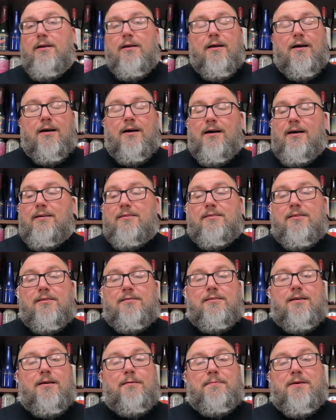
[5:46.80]
Uh, so
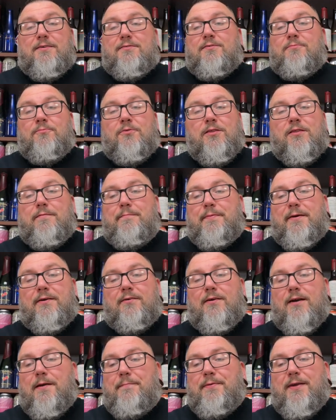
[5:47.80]
let's talk about it. it one of the
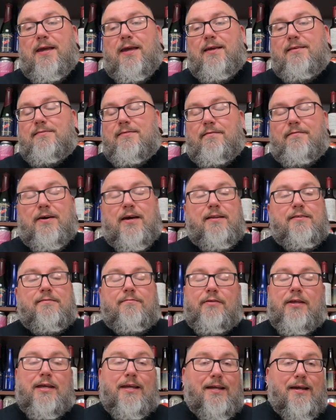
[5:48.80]
better IPAs that I've had as
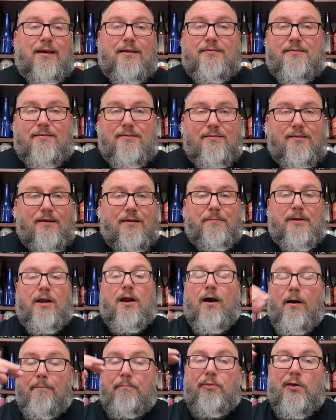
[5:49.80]
of late. Yes, I mean
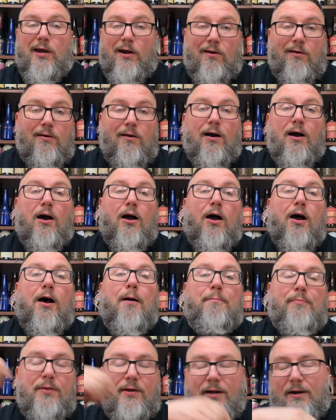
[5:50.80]
up there,
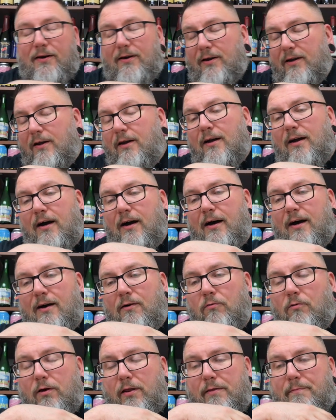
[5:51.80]
up there. Uh,
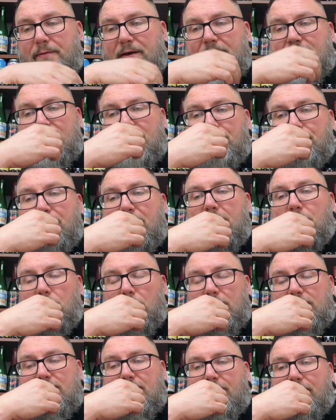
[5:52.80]
one of the best, better
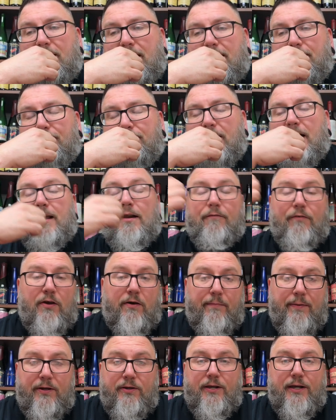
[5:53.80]
ones I've had. Value and
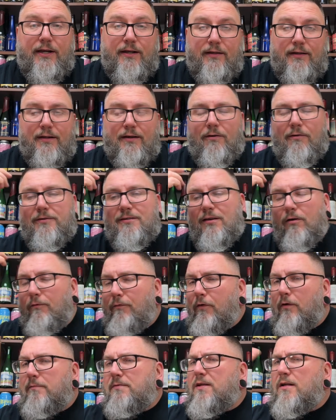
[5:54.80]
availability. You know, what's Hill
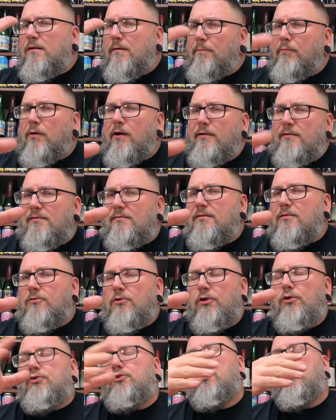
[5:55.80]
Farmstead. Their prices are
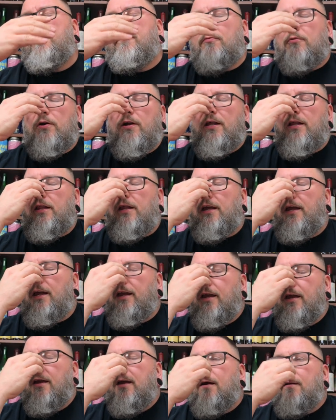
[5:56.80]
usually
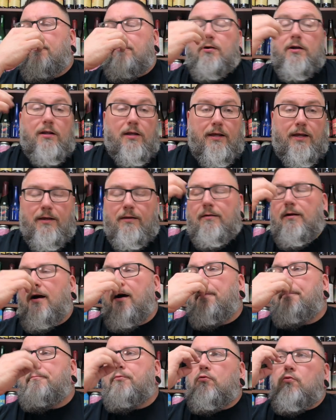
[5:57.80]
prettily, prettily,
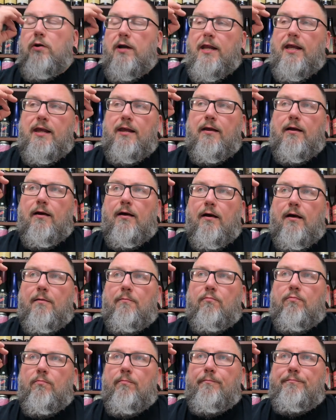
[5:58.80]
uh, pretty.
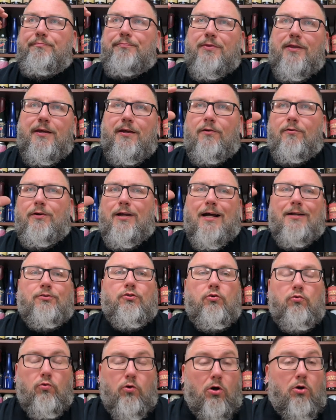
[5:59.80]
Um, you know, not
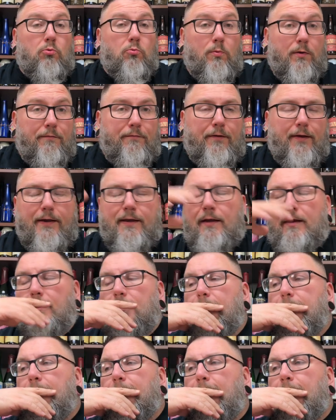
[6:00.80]
too horrific.
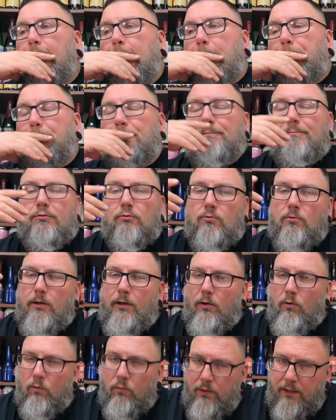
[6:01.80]
Um,
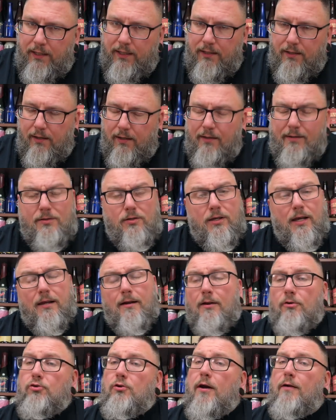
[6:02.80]
brewery only, unless you get it
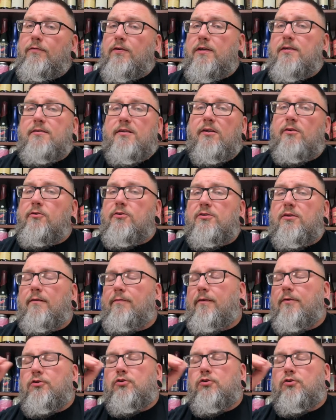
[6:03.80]
on draft. You can see their stuff on